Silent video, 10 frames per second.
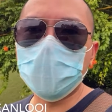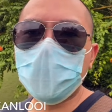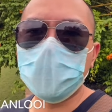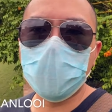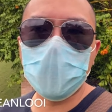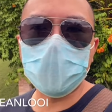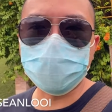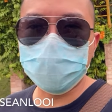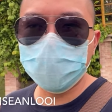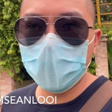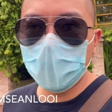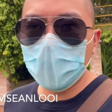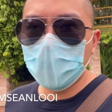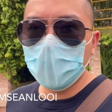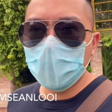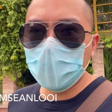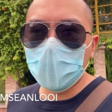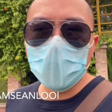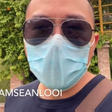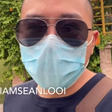no one cares.
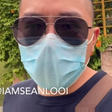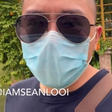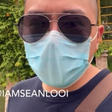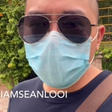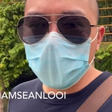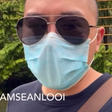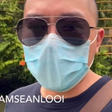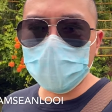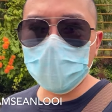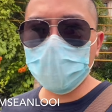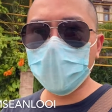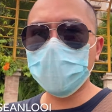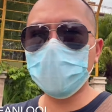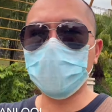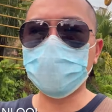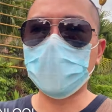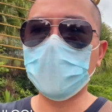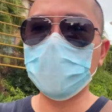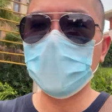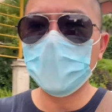Have you ever been in that situation
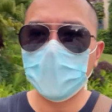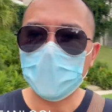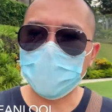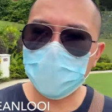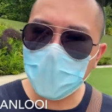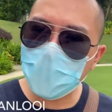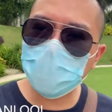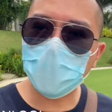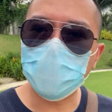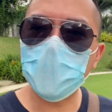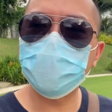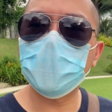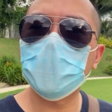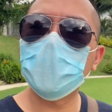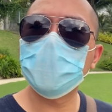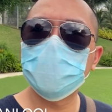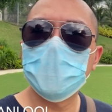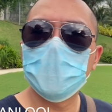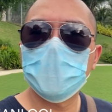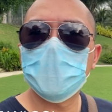before? If yes, comment below.
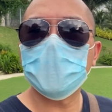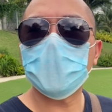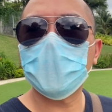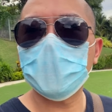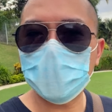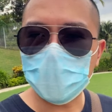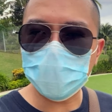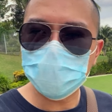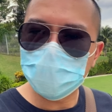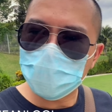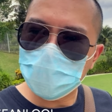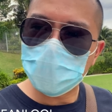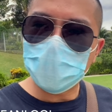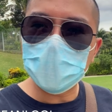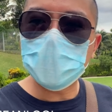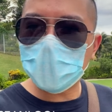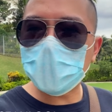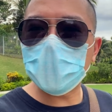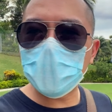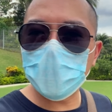All right.
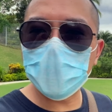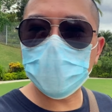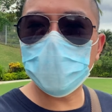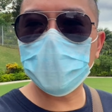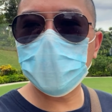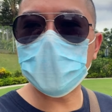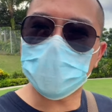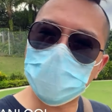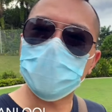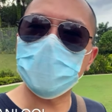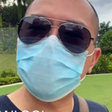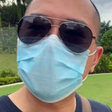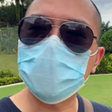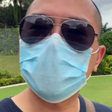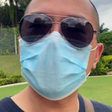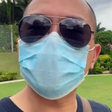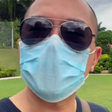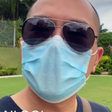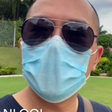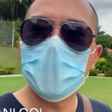Here, now I'm going to show you the simple tip
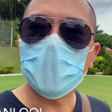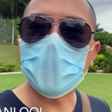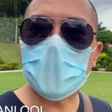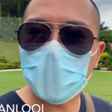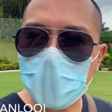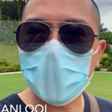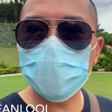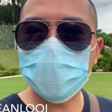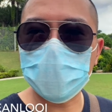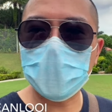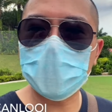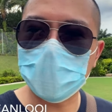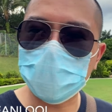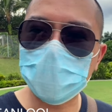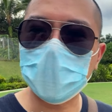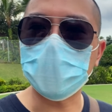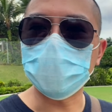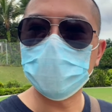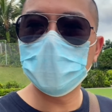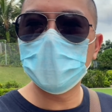on how to get the
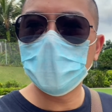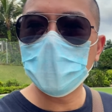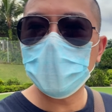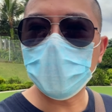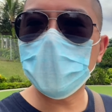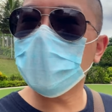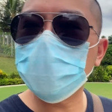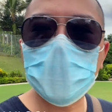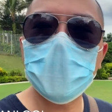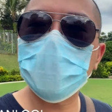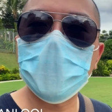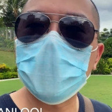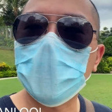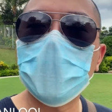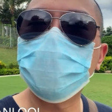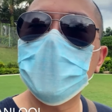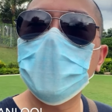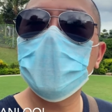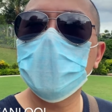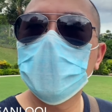sale. Without talking about your
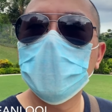company,